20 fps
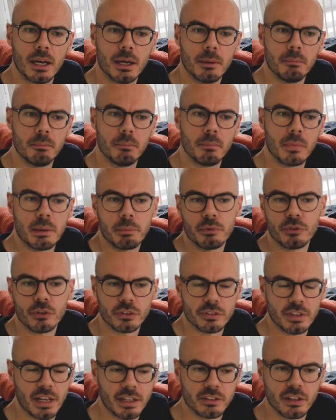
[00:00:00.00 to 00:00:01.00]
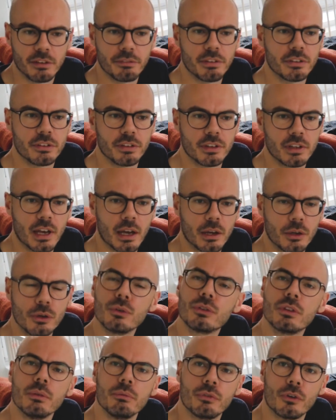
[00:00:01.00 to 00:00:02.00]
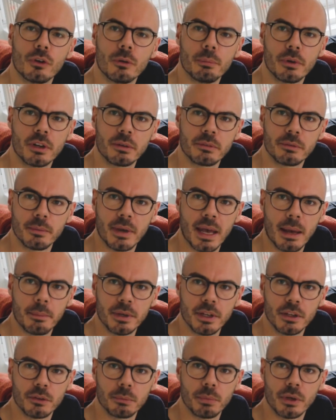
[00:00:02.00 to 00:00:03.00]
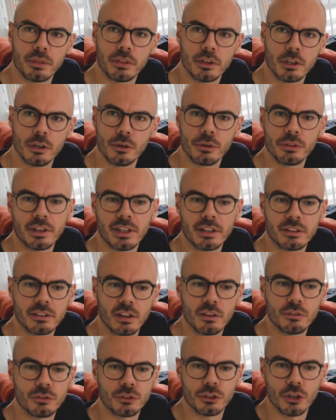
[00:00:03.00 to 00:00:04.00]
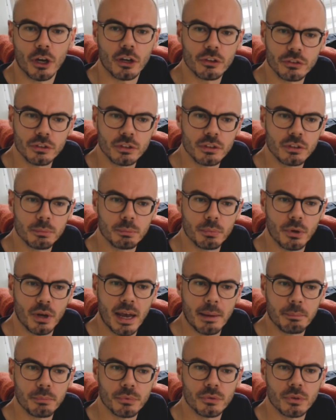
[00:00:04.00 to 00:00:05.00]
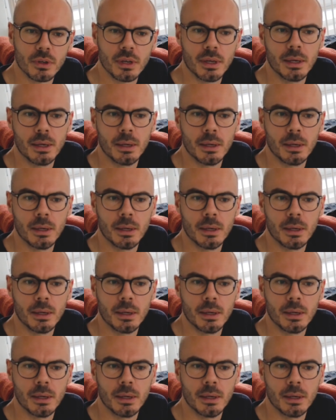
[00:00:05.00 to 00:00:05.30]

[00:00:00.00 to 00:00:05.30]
maybe just the activity I use them for brings me happiness, but the clothing itself doesn't, perhaps.